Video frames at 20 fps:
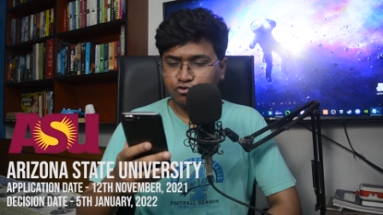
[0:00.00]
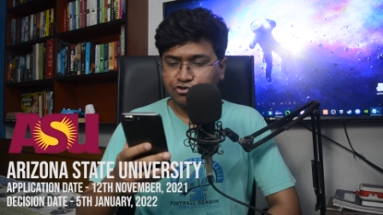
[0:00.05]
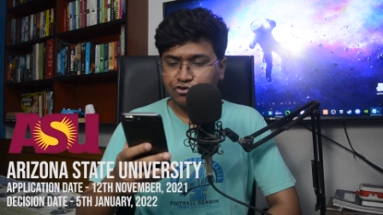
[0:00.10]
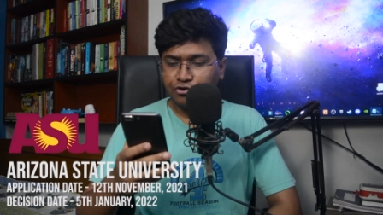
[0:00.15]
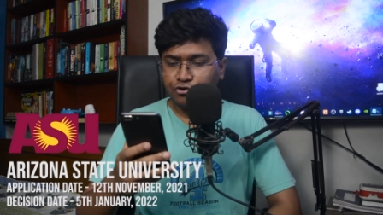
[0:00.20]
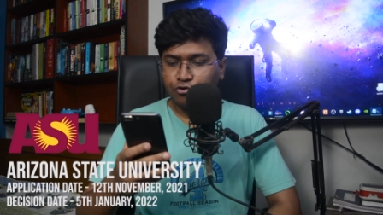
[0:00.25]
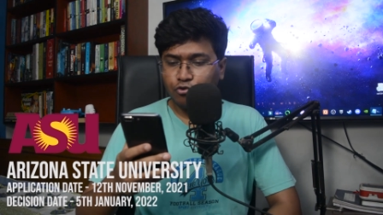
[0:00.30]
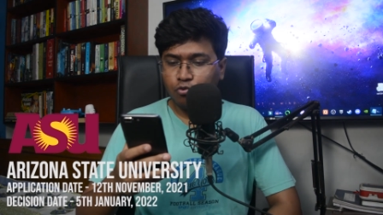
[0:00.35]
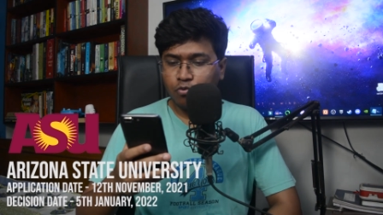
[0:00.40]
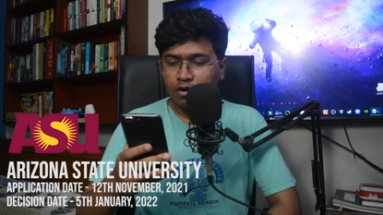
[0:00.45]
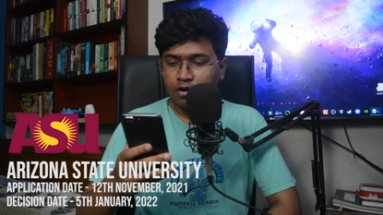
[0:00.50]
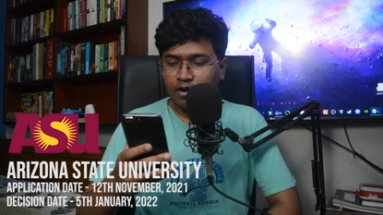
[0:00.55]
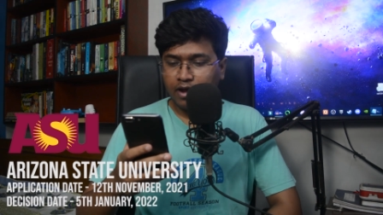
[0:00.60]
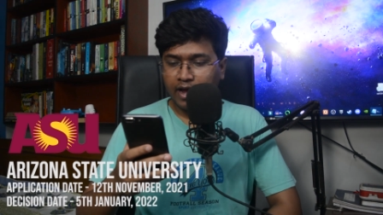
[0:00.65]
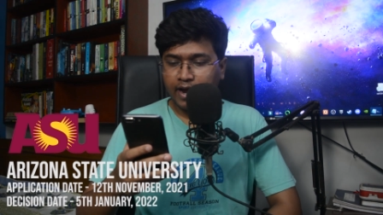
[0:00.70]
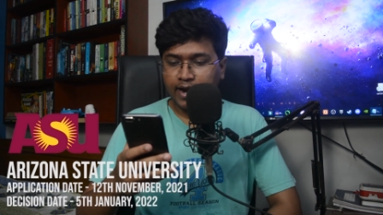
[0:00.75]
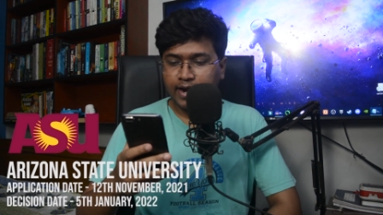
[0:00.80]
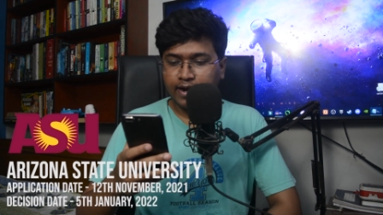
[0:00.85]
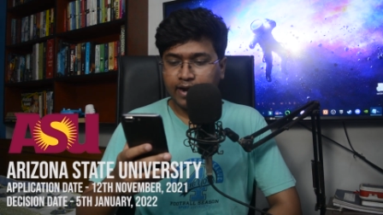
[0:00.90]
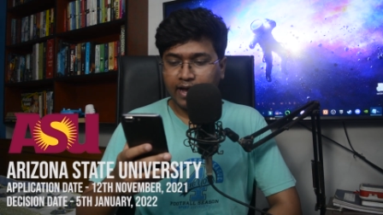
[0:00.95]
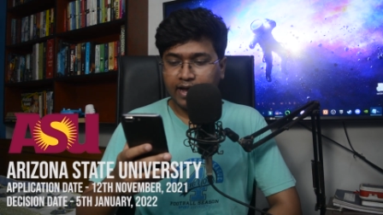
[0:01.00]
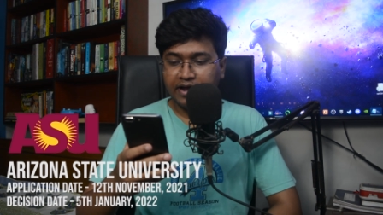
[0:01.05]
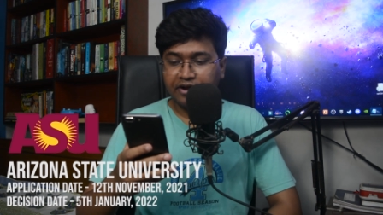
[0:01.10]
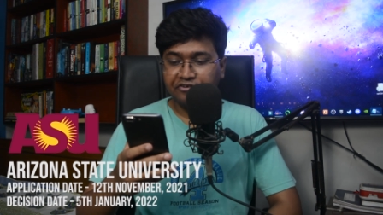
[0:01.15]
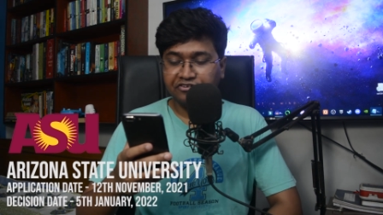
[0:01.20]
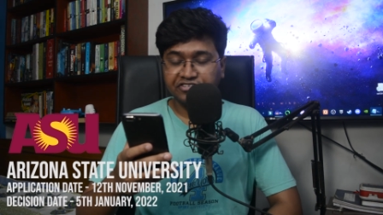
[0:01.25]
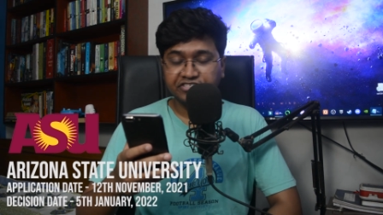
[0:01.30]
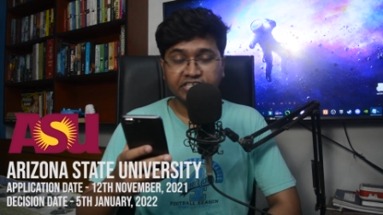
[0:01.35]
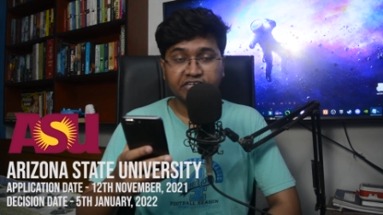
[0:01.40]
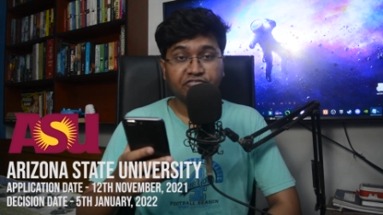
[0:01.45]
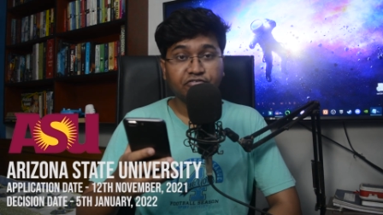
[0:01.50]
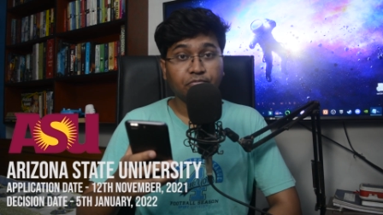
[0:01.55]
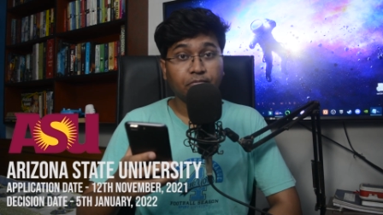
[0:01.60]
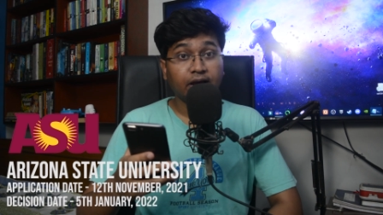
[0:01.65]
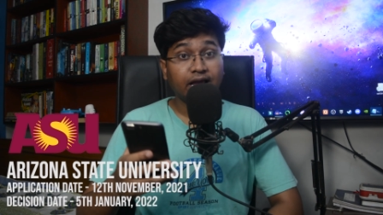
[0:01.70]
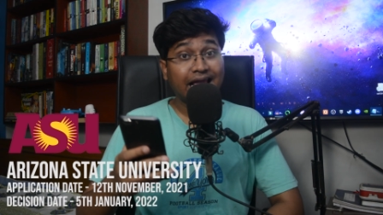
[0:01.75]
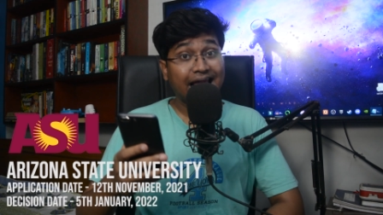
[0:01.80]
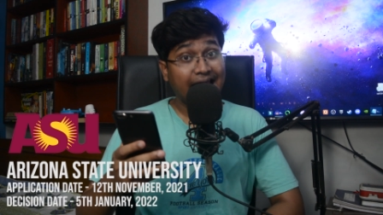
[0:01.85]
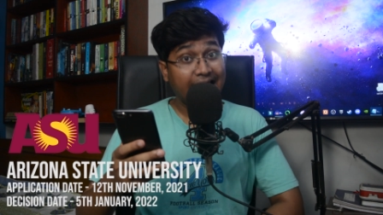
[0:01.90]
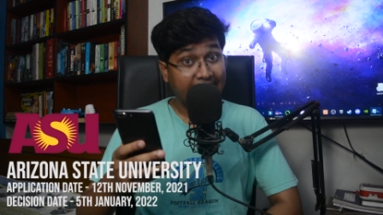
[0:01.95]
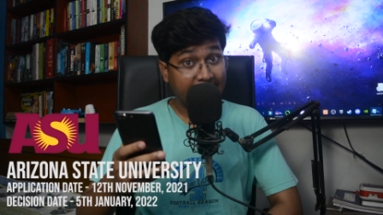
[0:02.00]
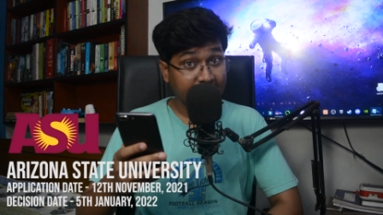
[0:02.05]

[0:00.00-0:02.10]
2021 and i received my